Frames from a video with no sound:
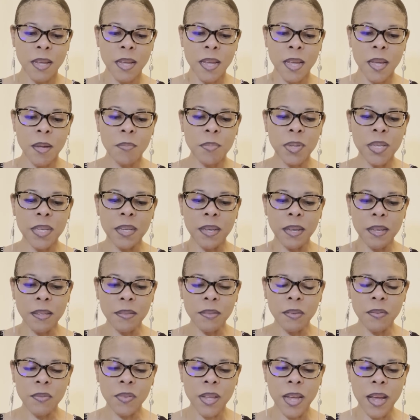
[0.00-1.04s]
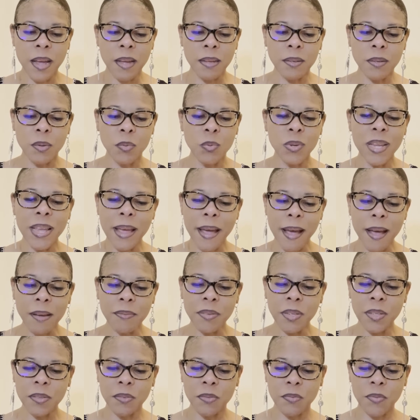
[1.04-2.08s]
And because of that, we have
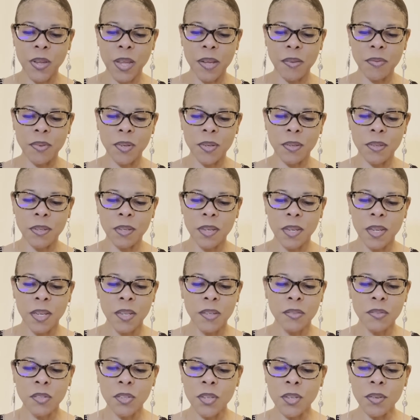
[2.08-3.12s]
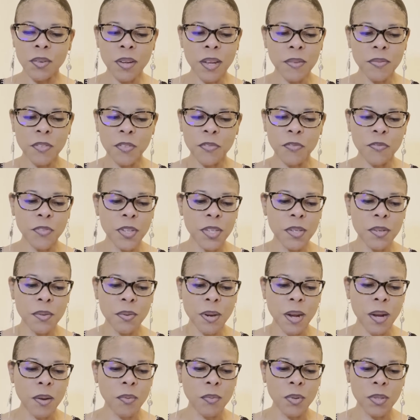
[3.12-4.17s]
his favor. So you don't have to figure
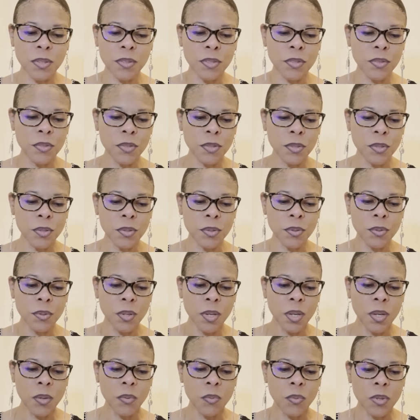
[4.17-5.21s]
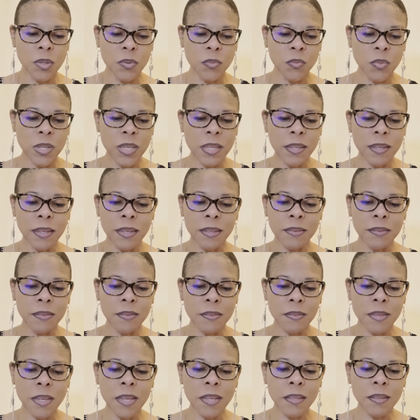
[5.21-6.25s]
out what to do when we can
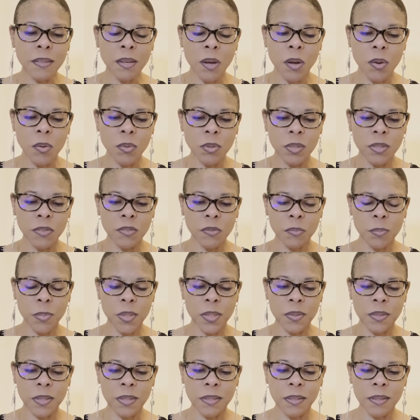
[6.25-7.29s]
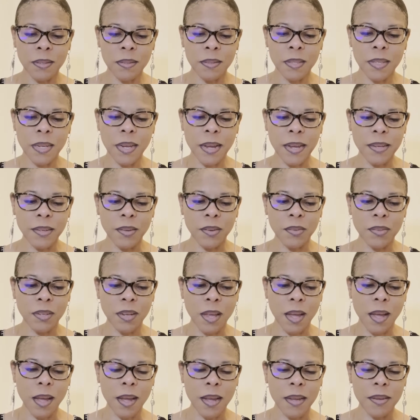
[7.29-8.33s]
seek the Holy Spirit to guide our
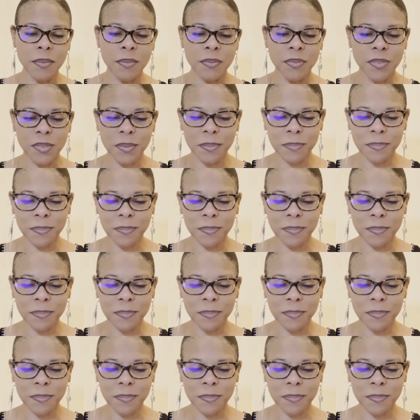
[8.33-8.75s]
lives.